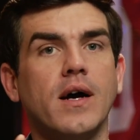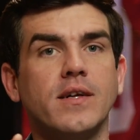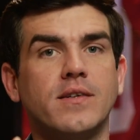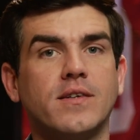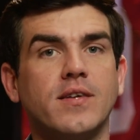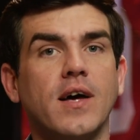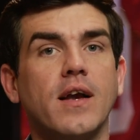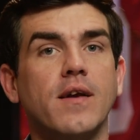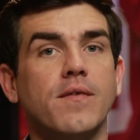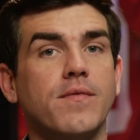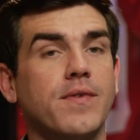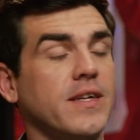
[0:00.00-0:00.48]

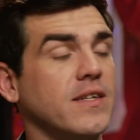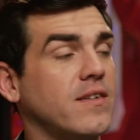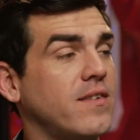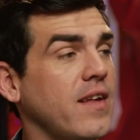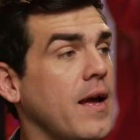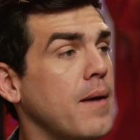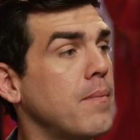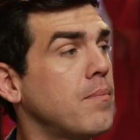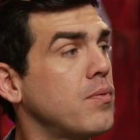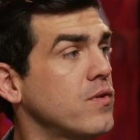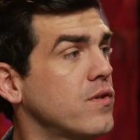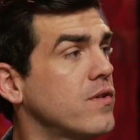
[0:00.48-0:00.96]
ton of
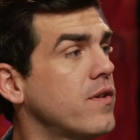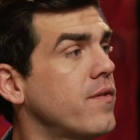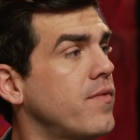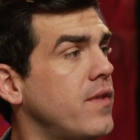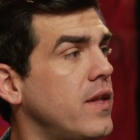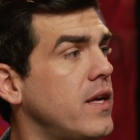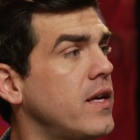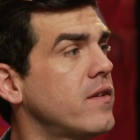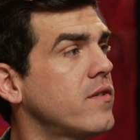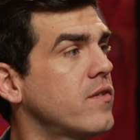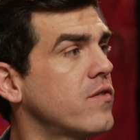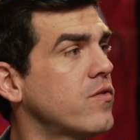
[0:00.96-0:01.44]
examples of
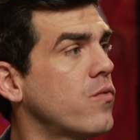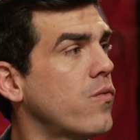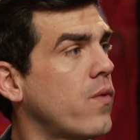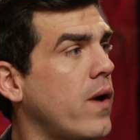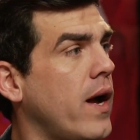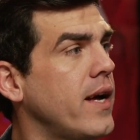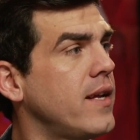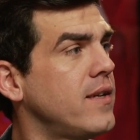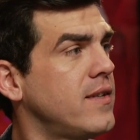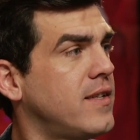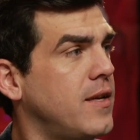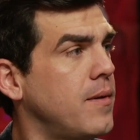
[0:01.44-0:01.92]
this,
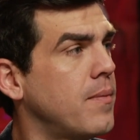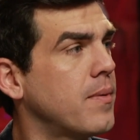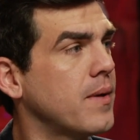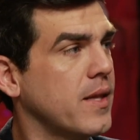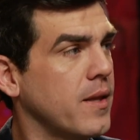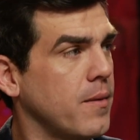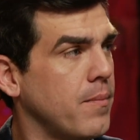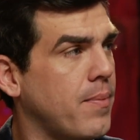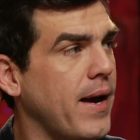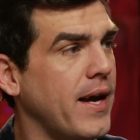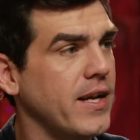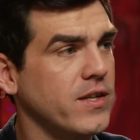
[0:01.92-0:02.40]
right?
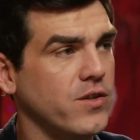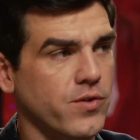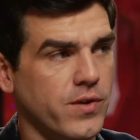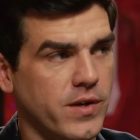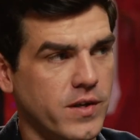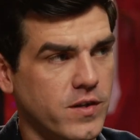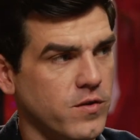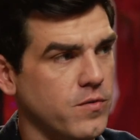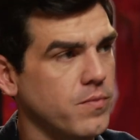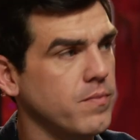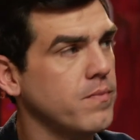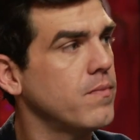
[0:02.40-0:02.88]
Typically,
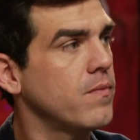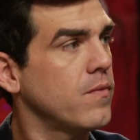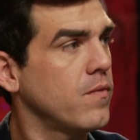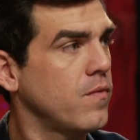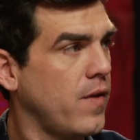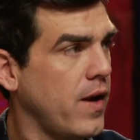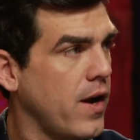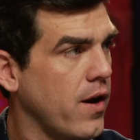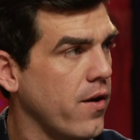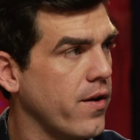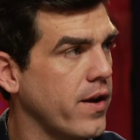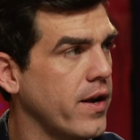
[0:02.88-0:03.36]
Patrick's
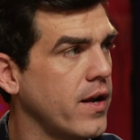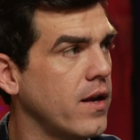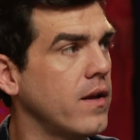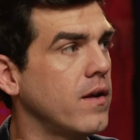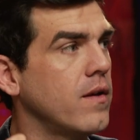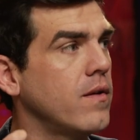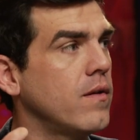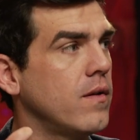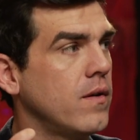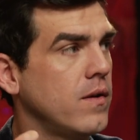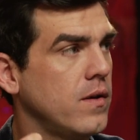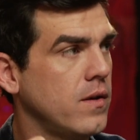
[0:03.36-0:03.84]

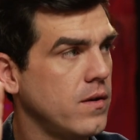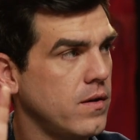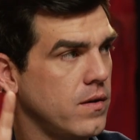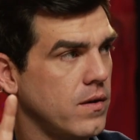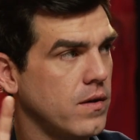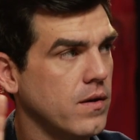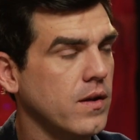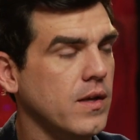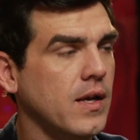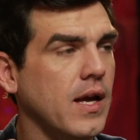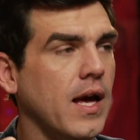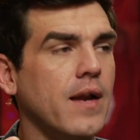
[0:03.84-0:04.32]
very
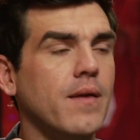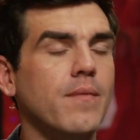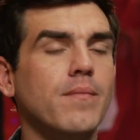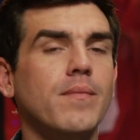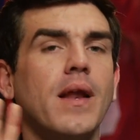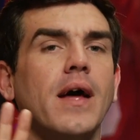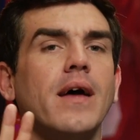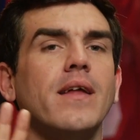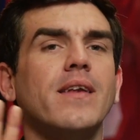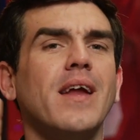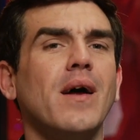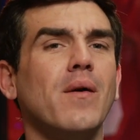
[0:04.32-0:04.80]
kind of
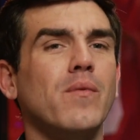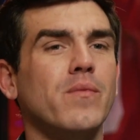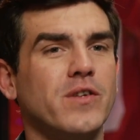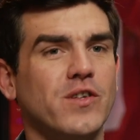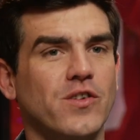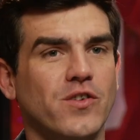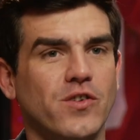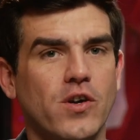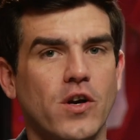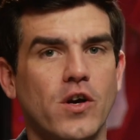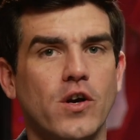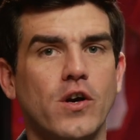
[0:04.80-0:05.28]
not
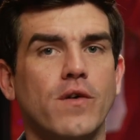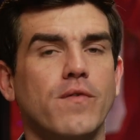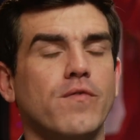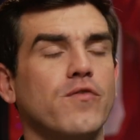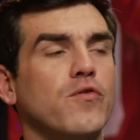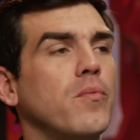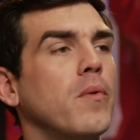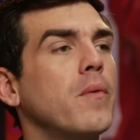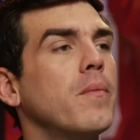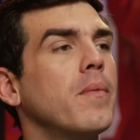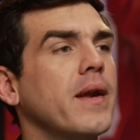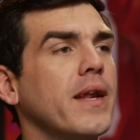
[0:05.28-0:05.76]

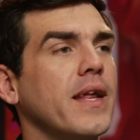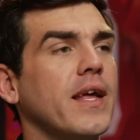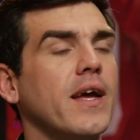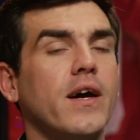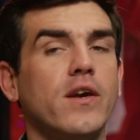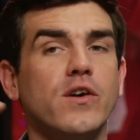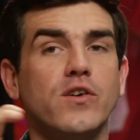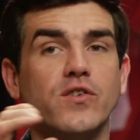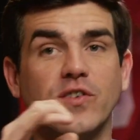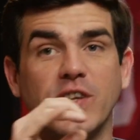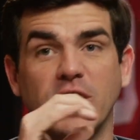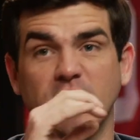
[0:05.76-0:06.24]
reserved, but he
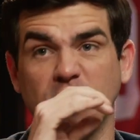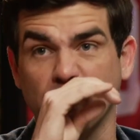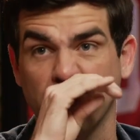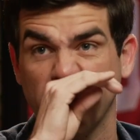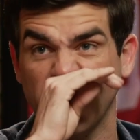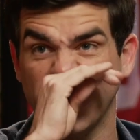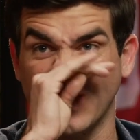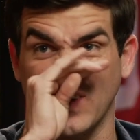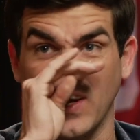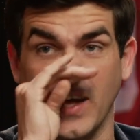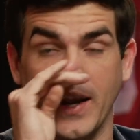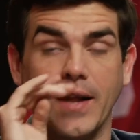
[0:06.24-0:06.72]
understands what
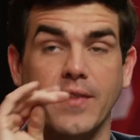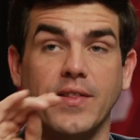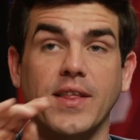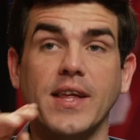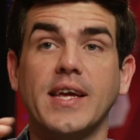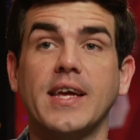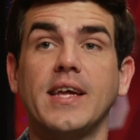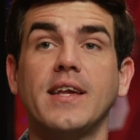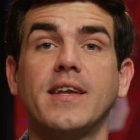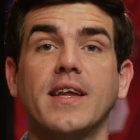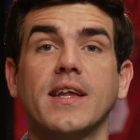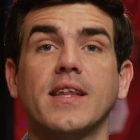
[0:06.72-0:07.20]
he's saying. I
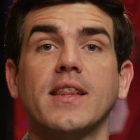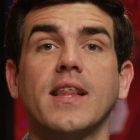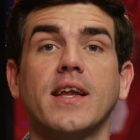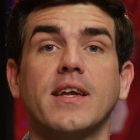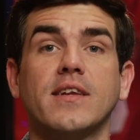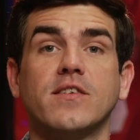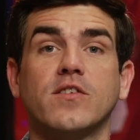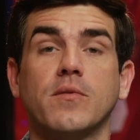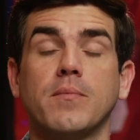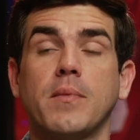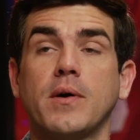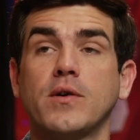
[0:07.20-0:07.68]
think he did let
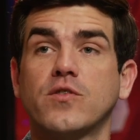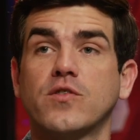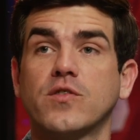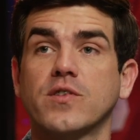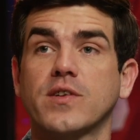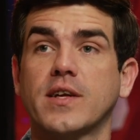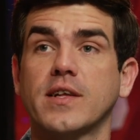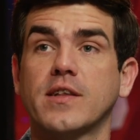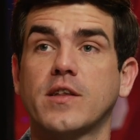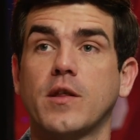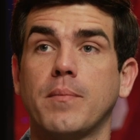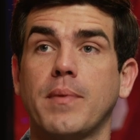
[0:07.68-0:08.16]
his
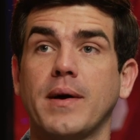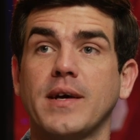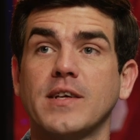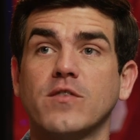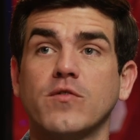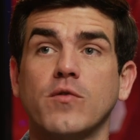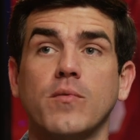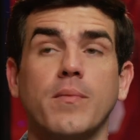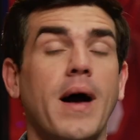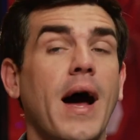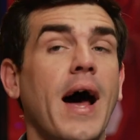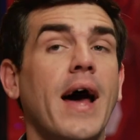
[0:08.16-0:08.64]
emotions get the
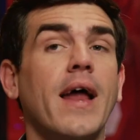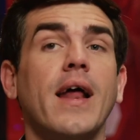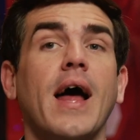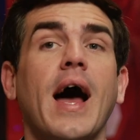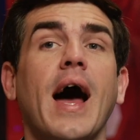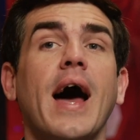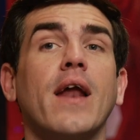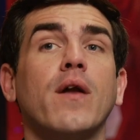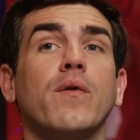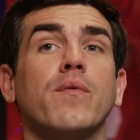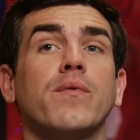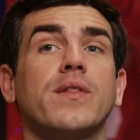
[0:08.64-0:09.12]
best of him.
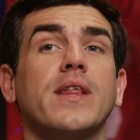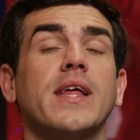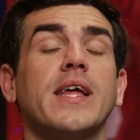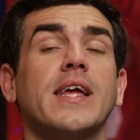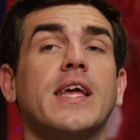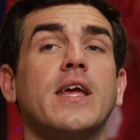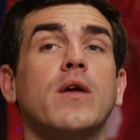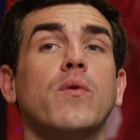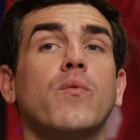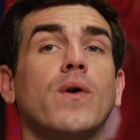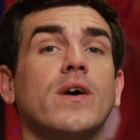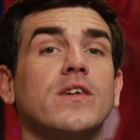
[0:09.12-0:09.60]
I don't
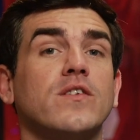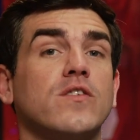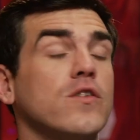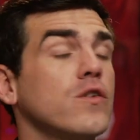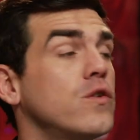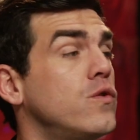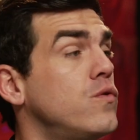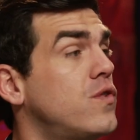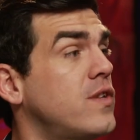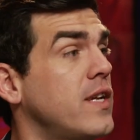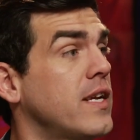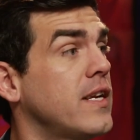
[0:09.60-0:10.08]
think he wants
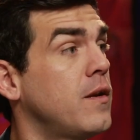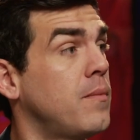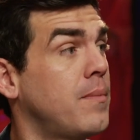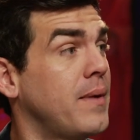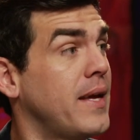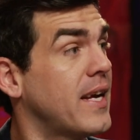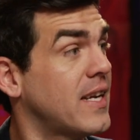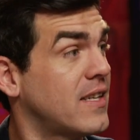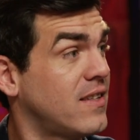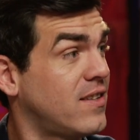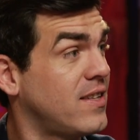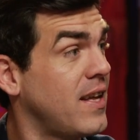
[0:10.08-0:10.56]
losing to
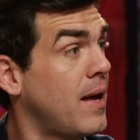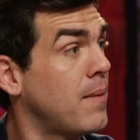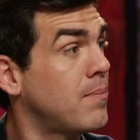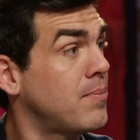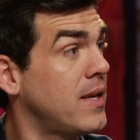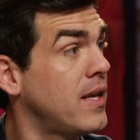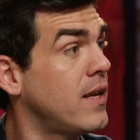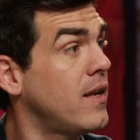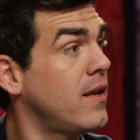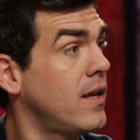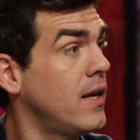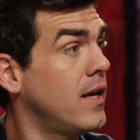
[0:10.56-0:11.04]
be
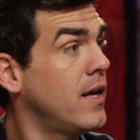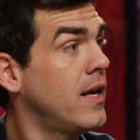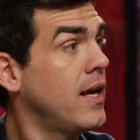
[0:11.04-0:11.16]
accepted